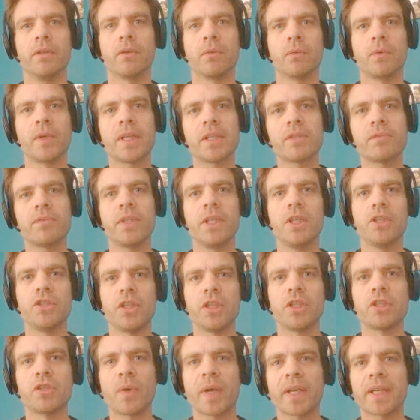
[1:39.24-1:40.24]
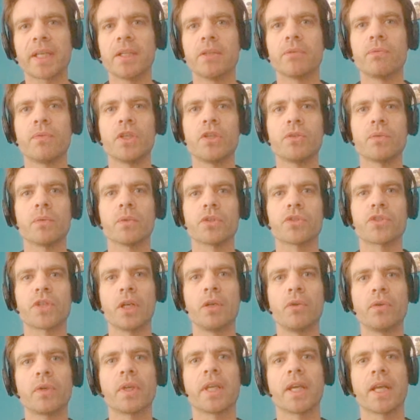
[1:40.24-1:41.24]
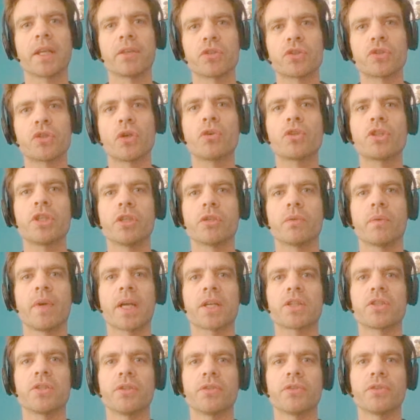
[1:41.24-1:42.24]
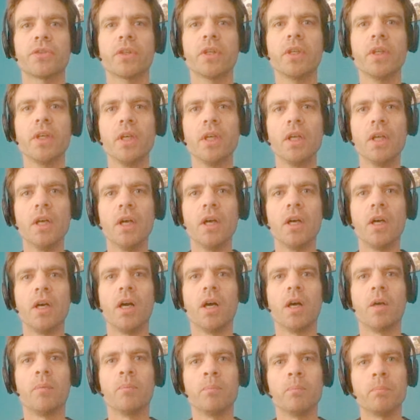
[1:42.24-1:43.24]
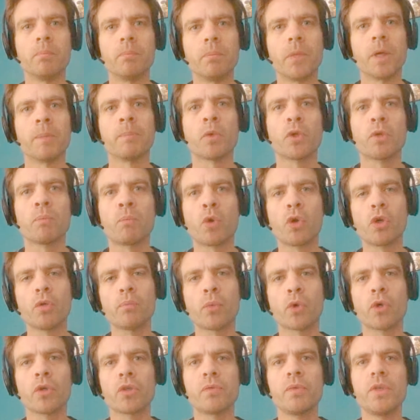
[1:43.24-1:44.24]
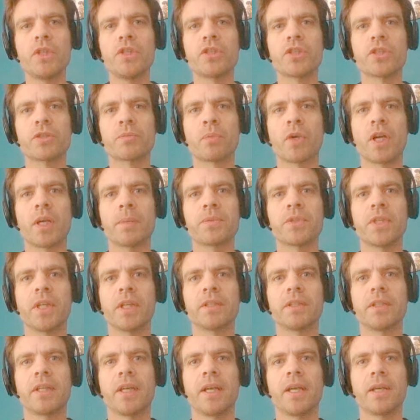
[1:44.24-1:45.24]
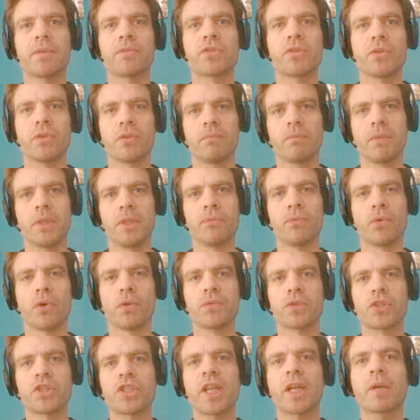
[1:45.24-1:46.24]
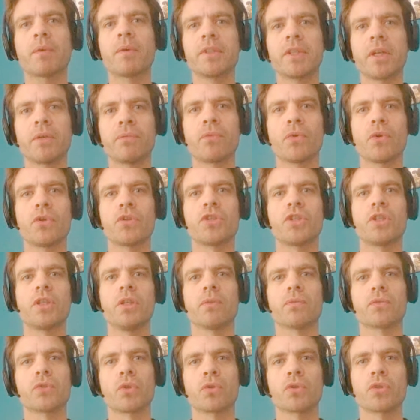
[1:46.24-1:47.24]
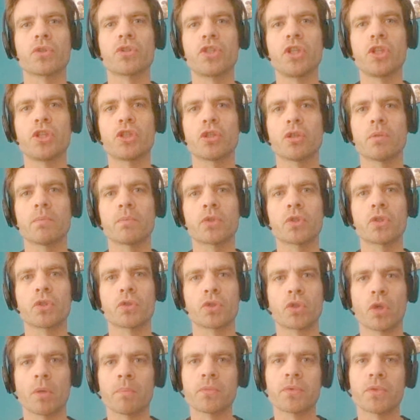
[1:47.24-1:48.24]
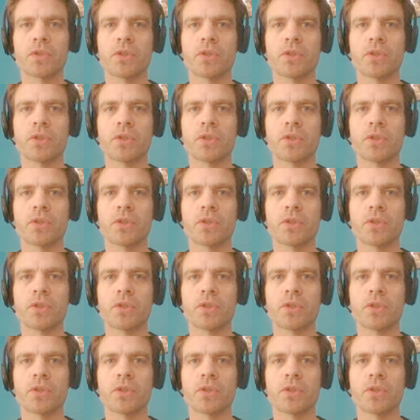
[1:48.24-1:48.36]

relatively easily track individuals and looking at the social interactions. But more important reason is perhaps that they have evolved a staggering diversity of social systems. So